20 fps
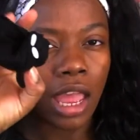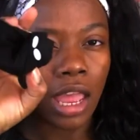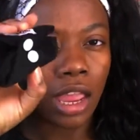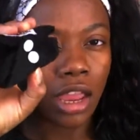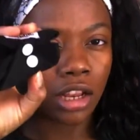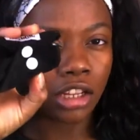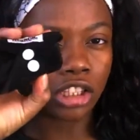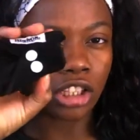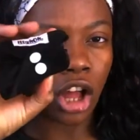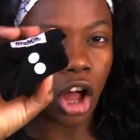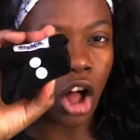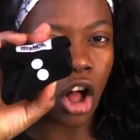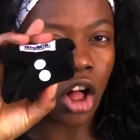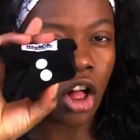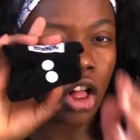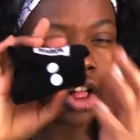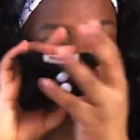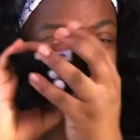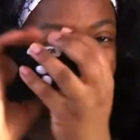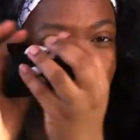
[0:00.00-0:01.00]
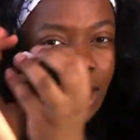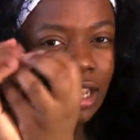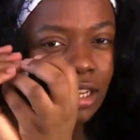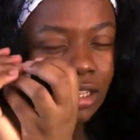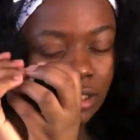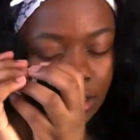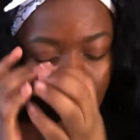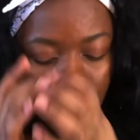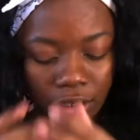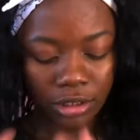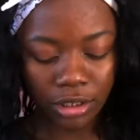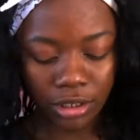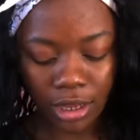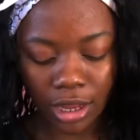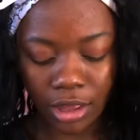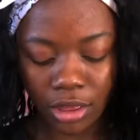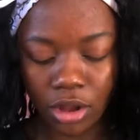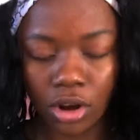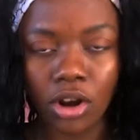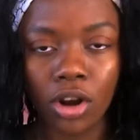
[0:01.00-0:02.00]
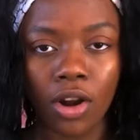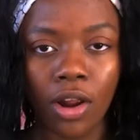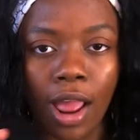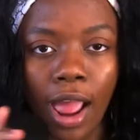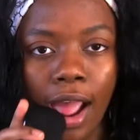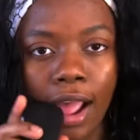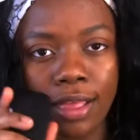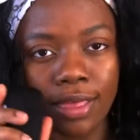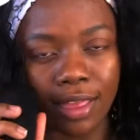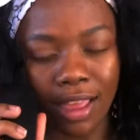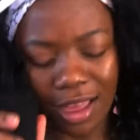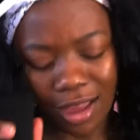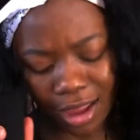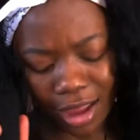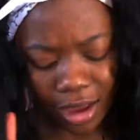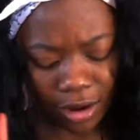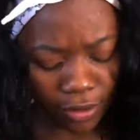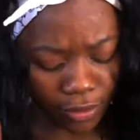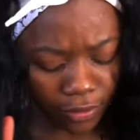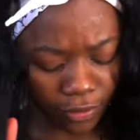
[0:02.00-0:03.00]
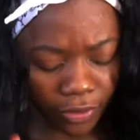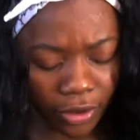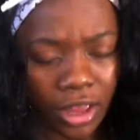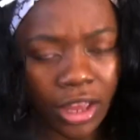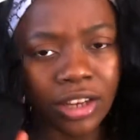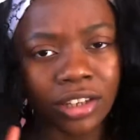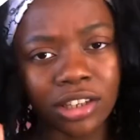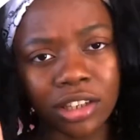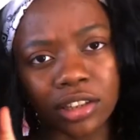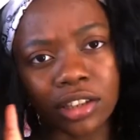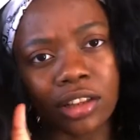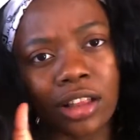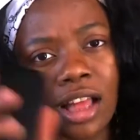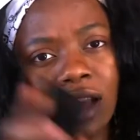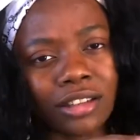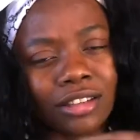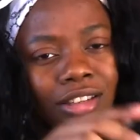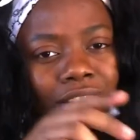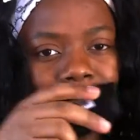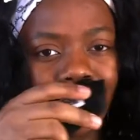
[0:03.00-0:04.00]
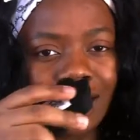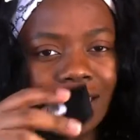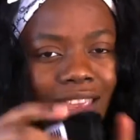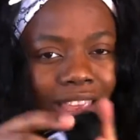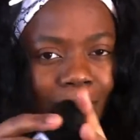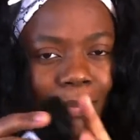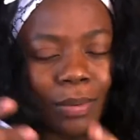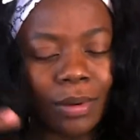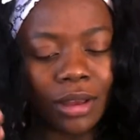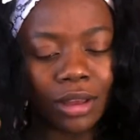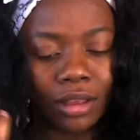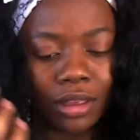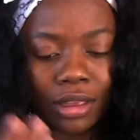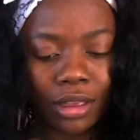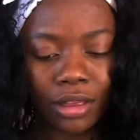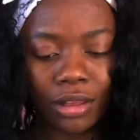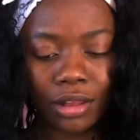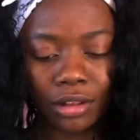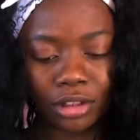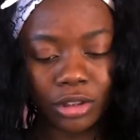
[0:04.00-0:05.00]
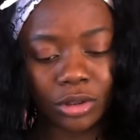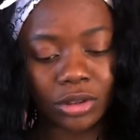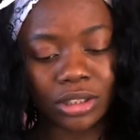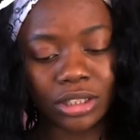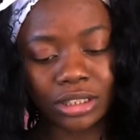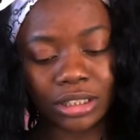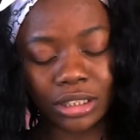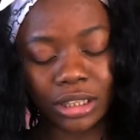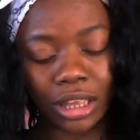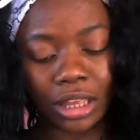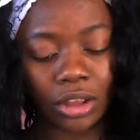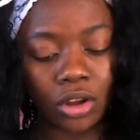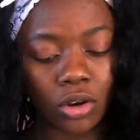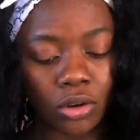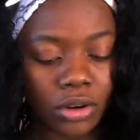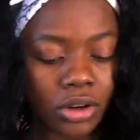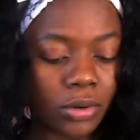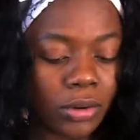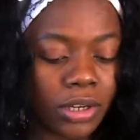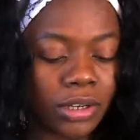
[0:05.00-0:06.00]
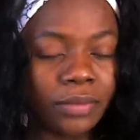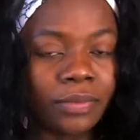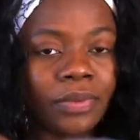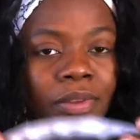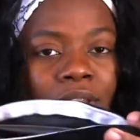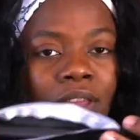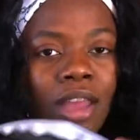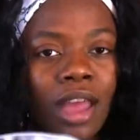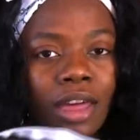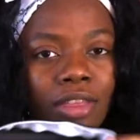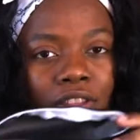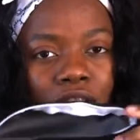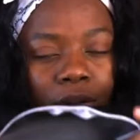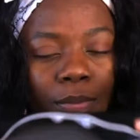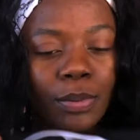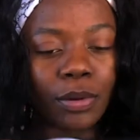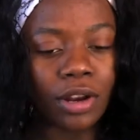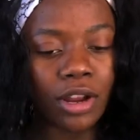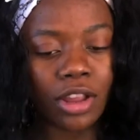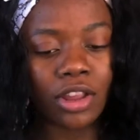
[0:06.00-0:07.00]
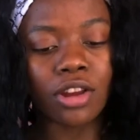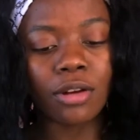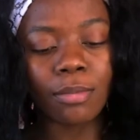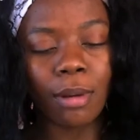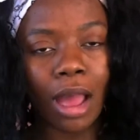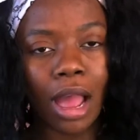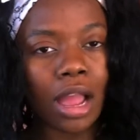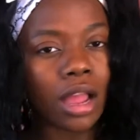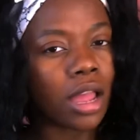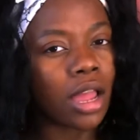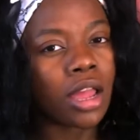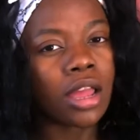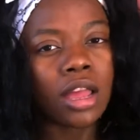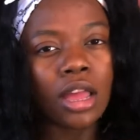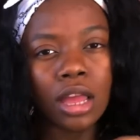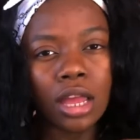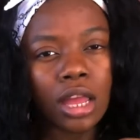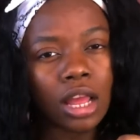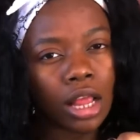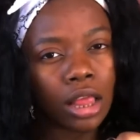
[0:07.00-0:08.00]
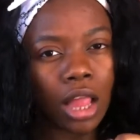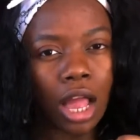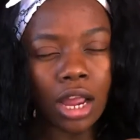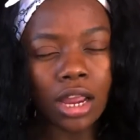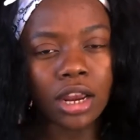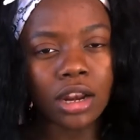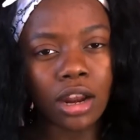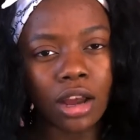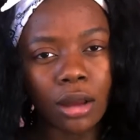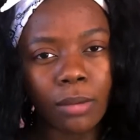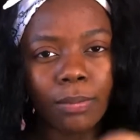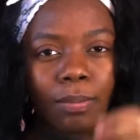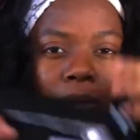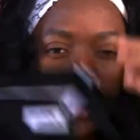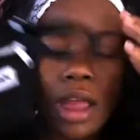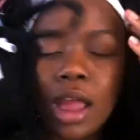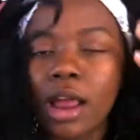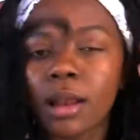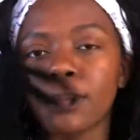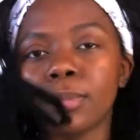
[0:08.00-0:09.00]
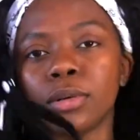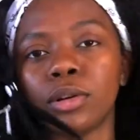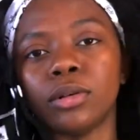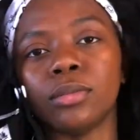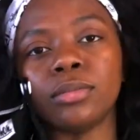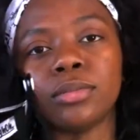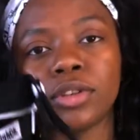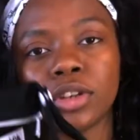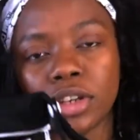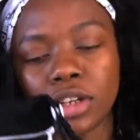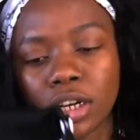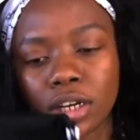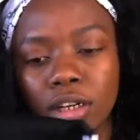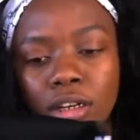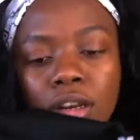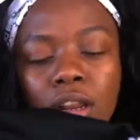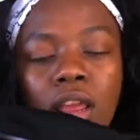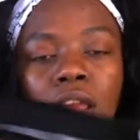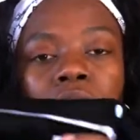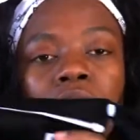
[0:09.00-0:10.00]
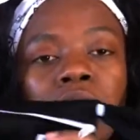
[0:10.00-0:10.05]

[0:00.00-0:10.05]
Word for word: it's all like contained together and that kind of does a lot to like keep it so it doesn't like go anywhere. And then you put it in your bag lock it up, and boom, you're done.